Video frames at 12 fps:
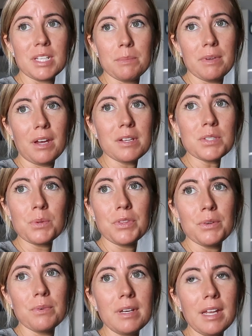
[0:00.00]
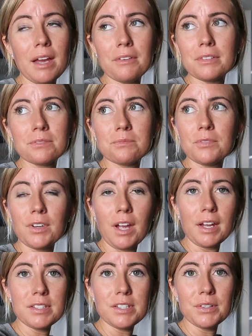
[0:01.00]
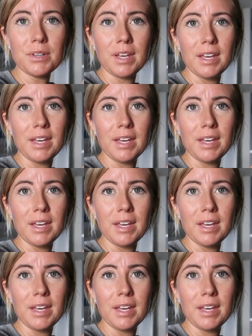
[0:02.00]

gonna be honest with you right now. Forgot to.